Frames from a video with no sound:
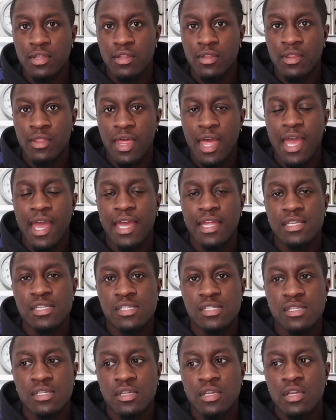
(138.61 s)

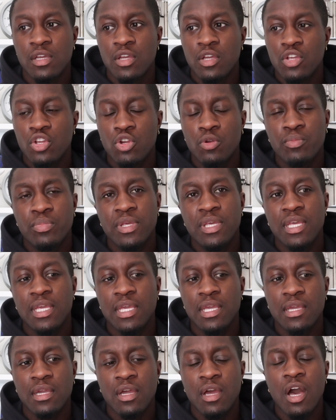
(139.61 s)
that you're
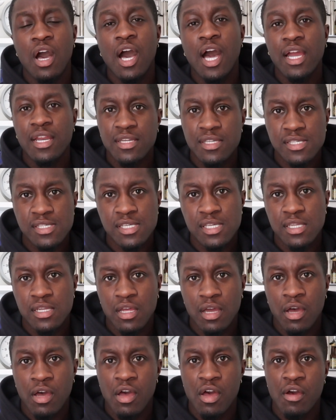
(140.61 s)
being cognizant
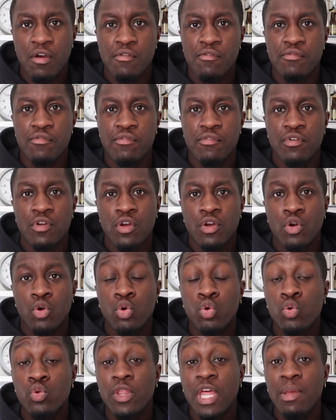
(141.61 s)
of
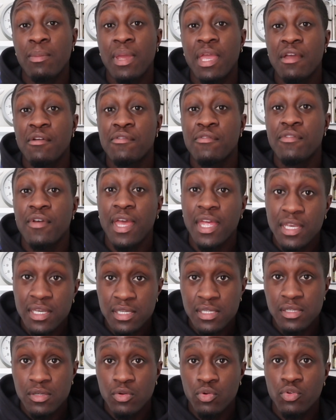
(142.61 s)
who they may
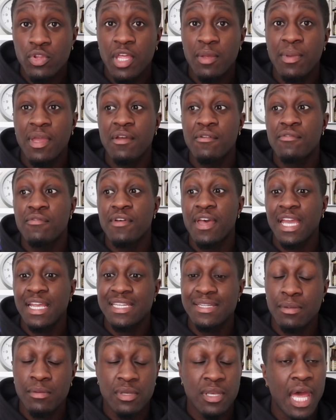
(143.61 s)
offend, who they may
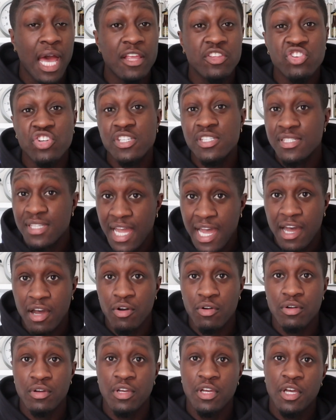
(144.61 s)
affect, not just
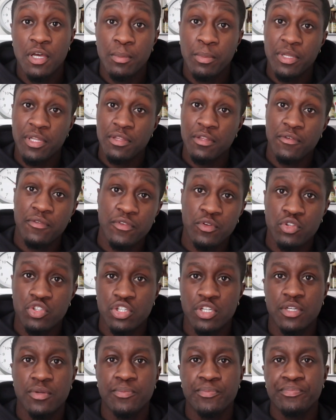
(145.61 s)
now, but in the
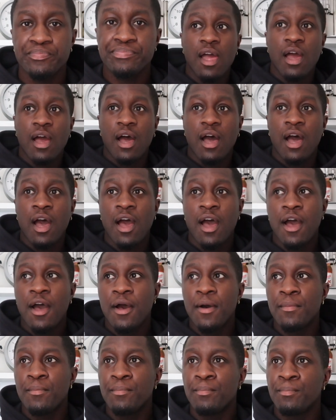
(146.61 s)
future.
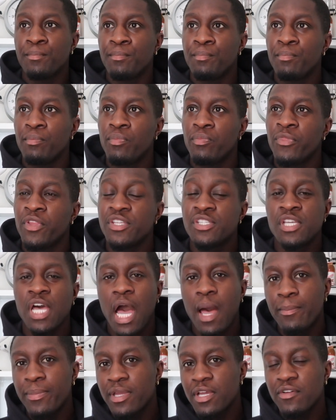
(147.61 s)
The
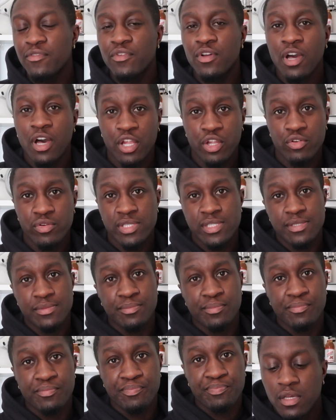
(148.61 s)
topic of
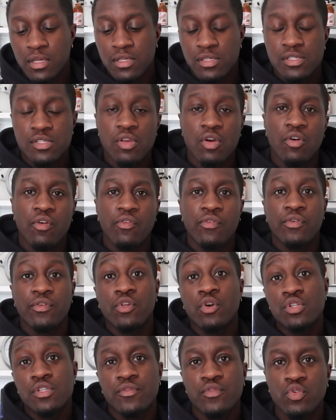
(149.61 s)
colorism. So for
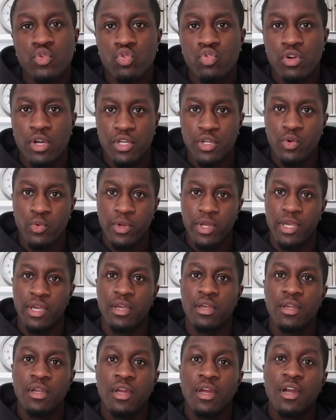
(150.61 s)
those of you who are
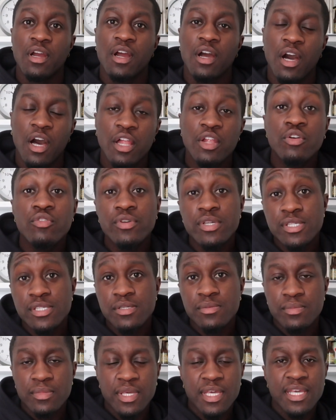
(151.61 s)
unaware,
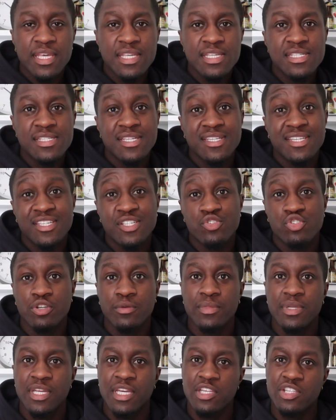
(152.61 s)
colorism is the
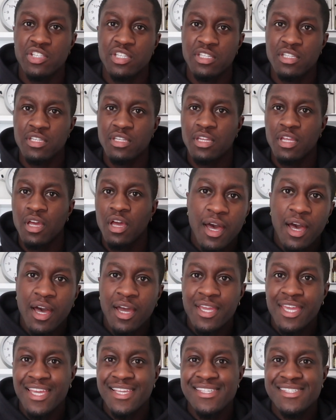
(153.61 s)
discrimination
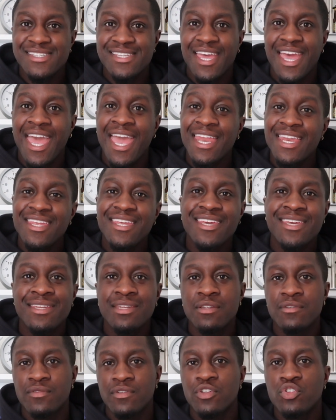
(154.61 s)
against any
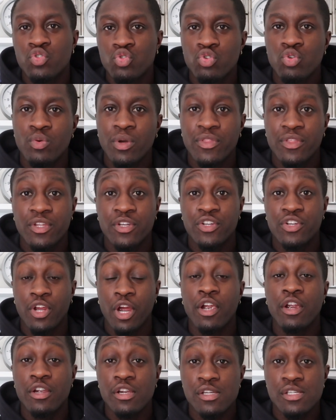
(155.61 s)
individual with a
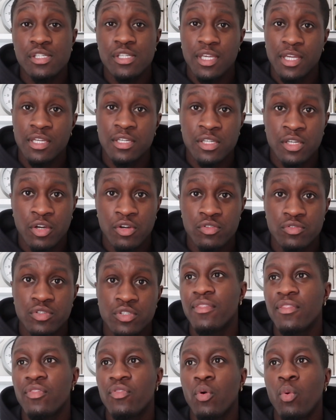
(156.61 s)
darker skin
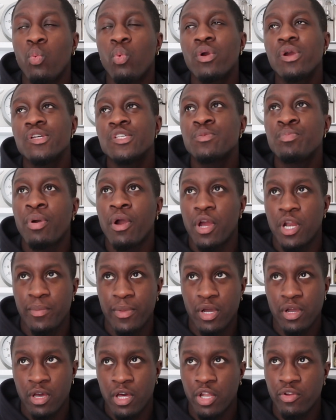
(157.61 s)
tone. The worst part
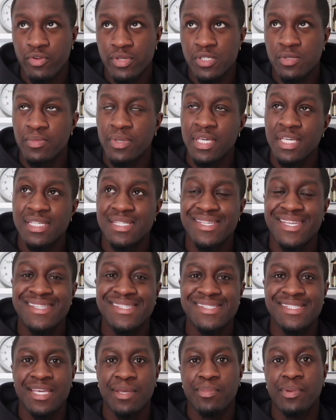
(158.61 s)
about colorism is
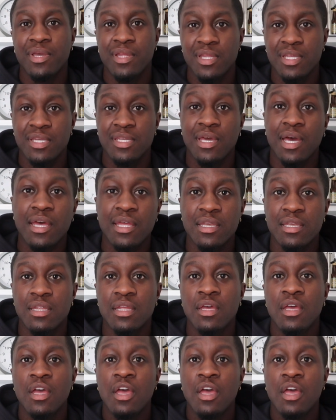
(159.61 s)
it's typically done